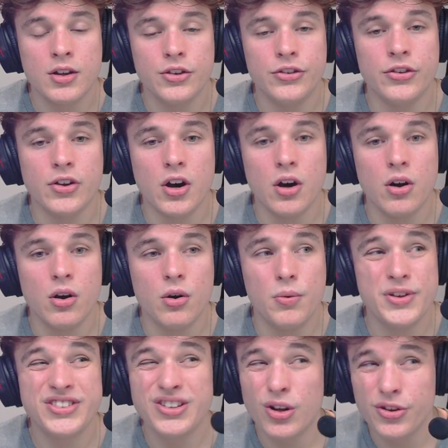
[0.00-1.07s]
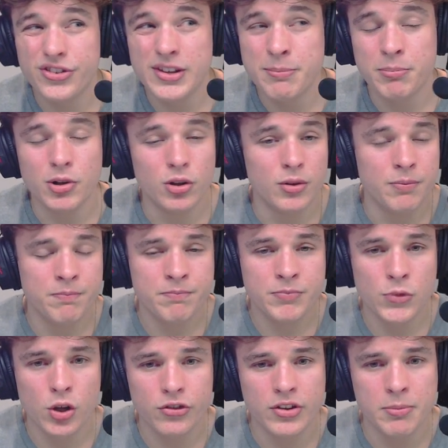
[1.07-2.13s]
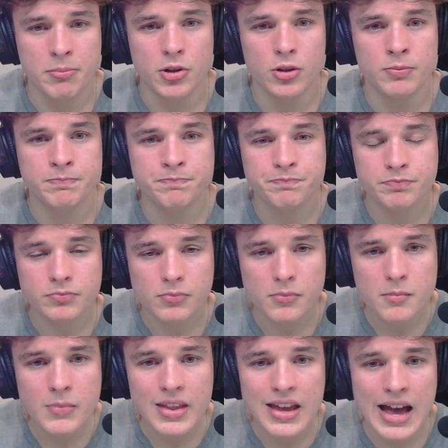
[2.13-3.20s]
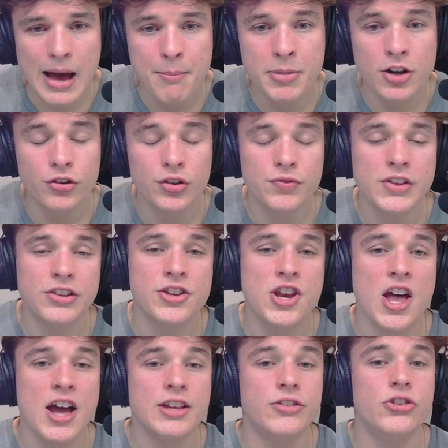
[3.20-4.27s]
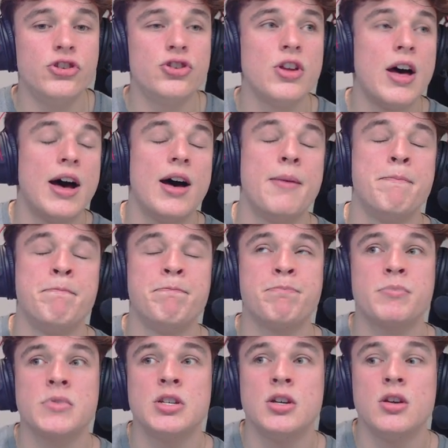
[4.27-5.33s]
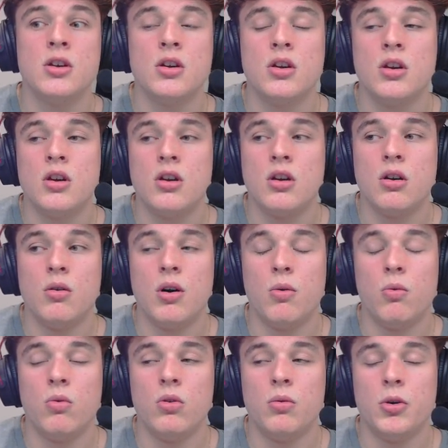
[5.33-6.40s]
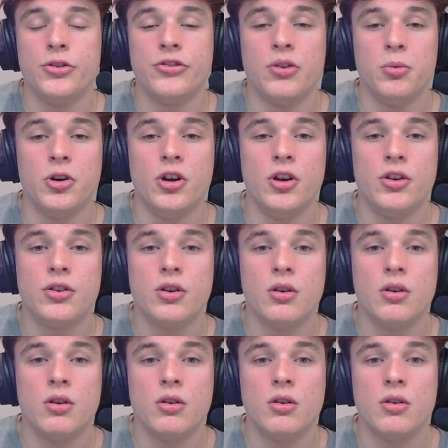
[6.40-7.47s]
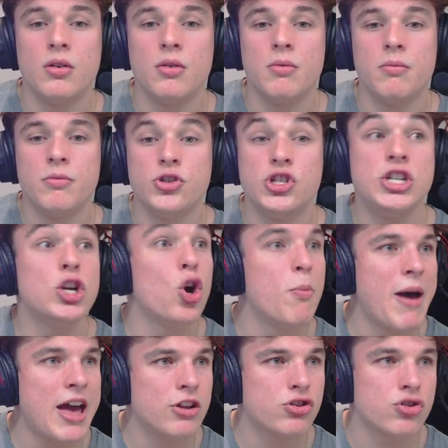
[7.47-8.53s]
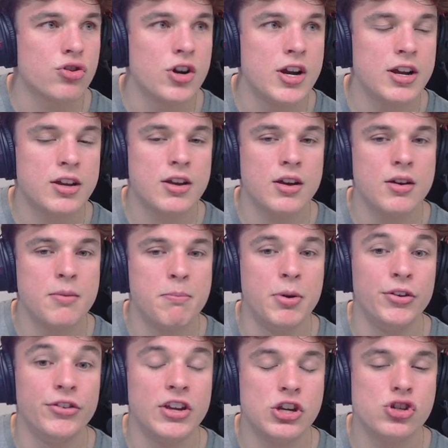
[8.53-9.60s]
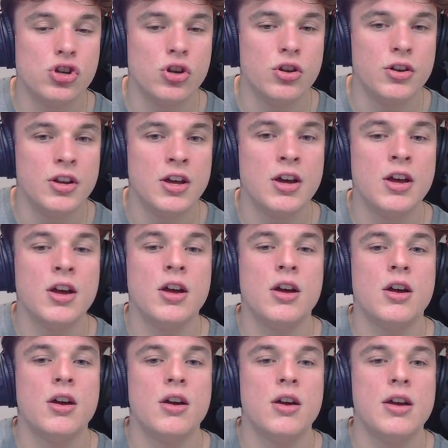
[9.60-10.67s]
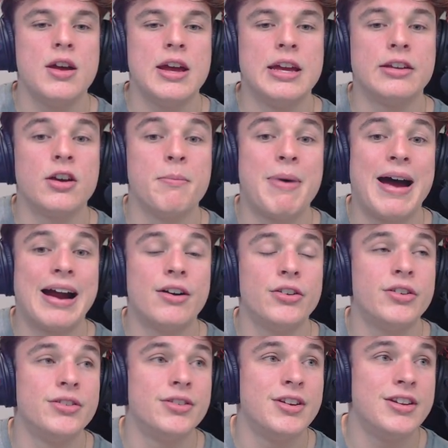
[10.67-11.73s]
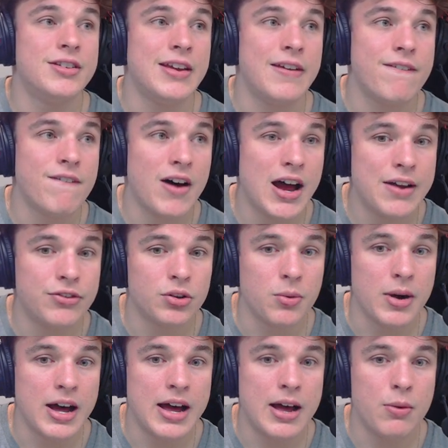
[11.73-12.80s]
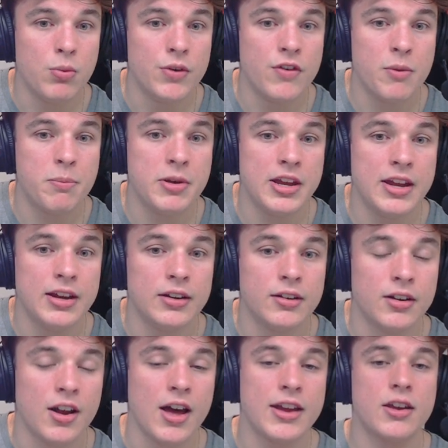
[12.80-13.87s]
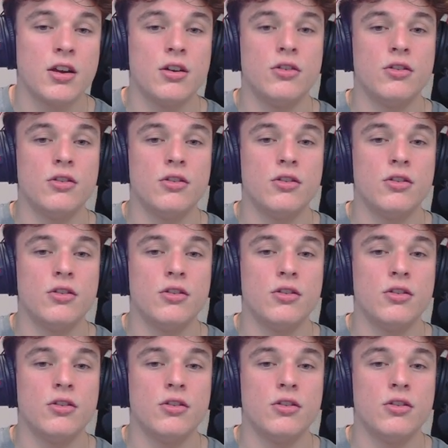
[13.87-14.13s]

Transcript: So it's not simple. Not simple. And because of this knight's um, what what's the word? geometric position in comparison to the d5 square, with it being like